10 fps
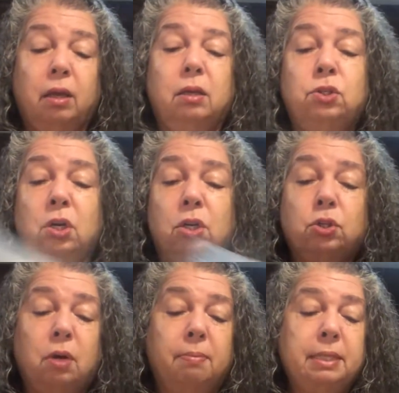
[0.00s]
sugar
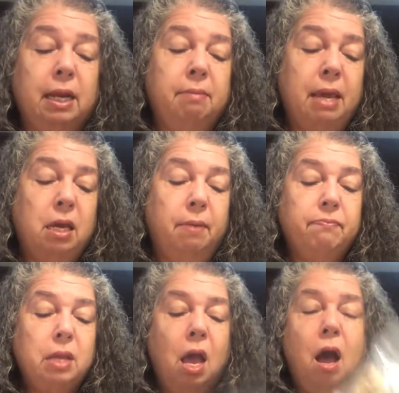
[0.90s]
scrubs that I make.
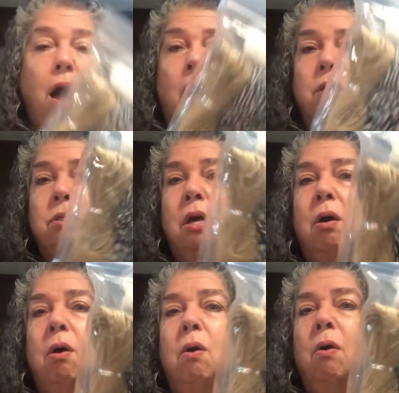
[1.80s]

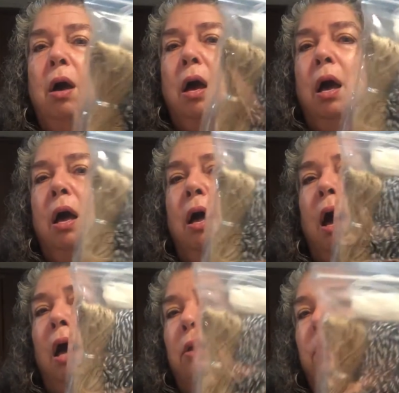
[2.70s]
Also,
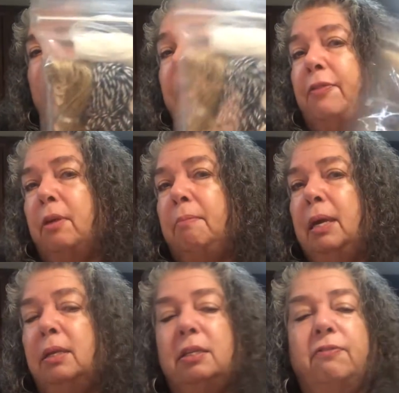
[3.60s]
you can get them
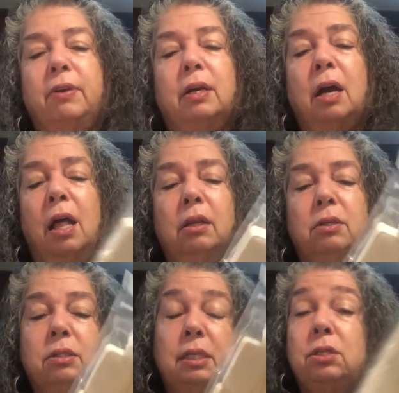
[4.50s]
in different
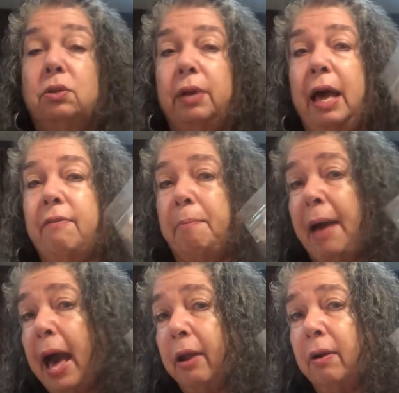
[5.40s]
colors. These don't have a
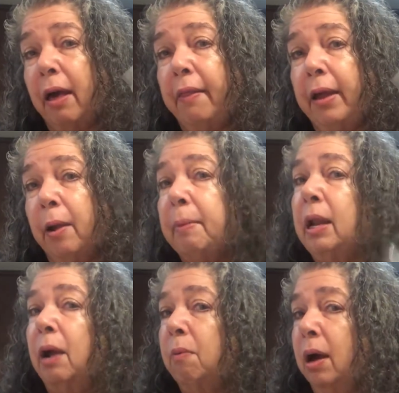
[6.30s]
pattern on there,
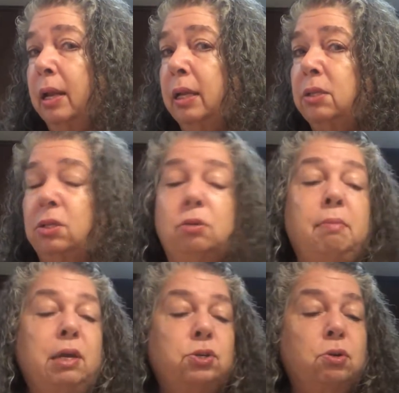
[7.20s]
but I wanted to
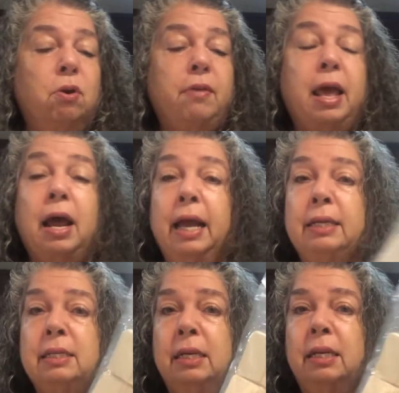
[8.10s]
make sure that I
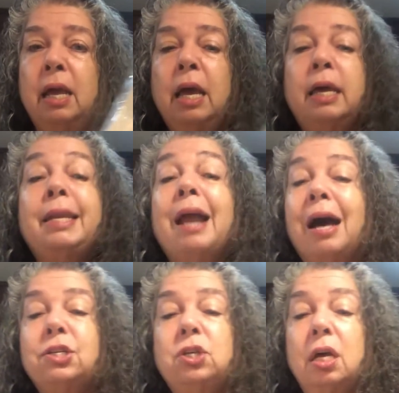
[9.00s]
did
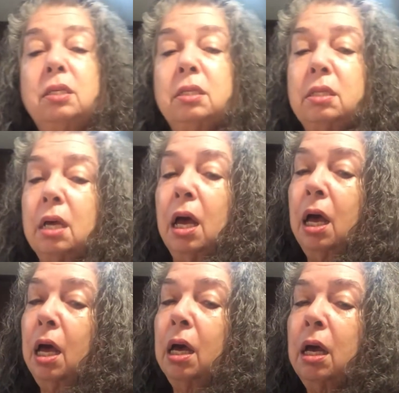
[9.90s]
not just
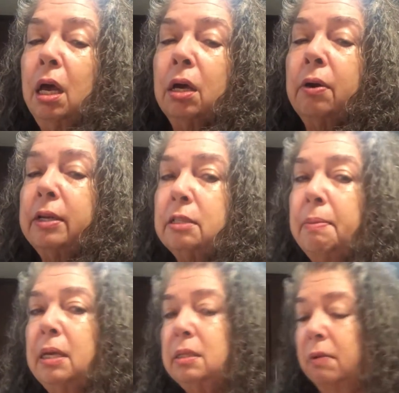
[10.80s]

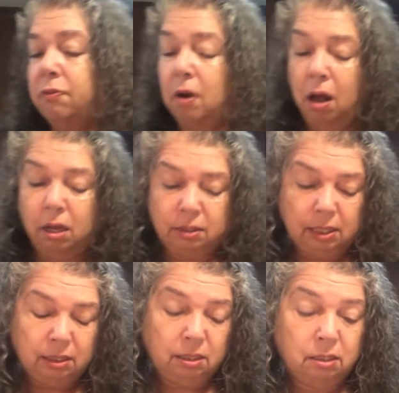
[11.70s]
Christmas, for all
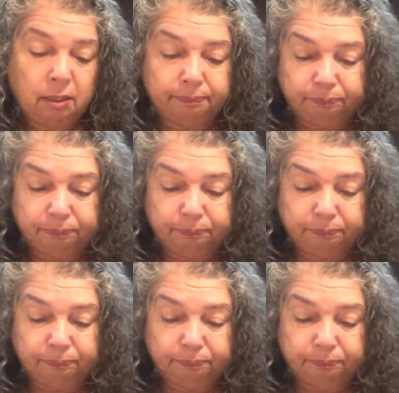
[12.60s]
seasons.